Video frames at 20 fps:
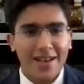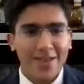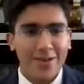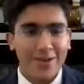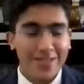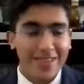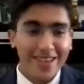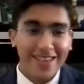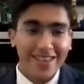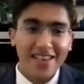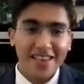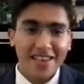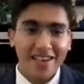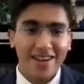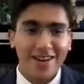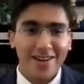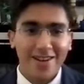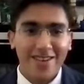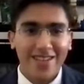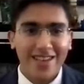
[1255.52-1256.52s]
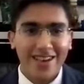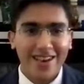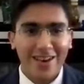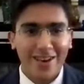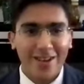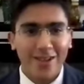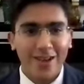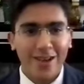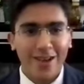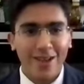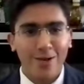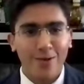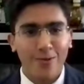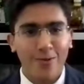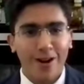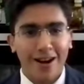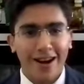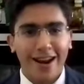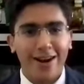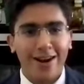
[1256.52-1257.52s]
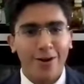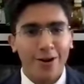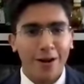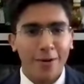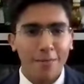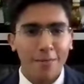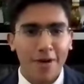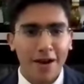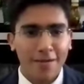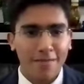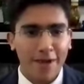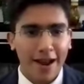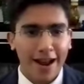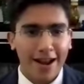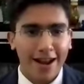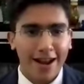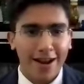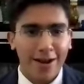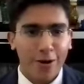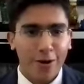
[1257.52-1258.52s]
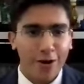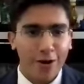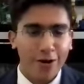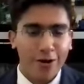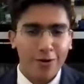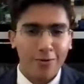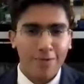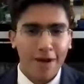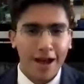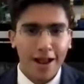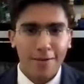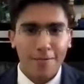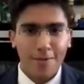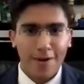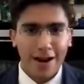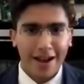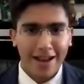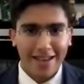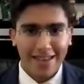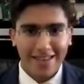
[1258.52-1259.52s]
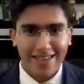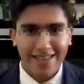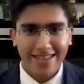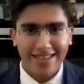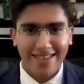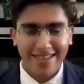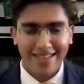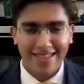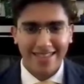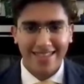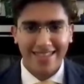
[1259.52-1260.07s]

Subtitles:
So this is interesting, Yashish. Win an Olympic medal or a Nobel Prize?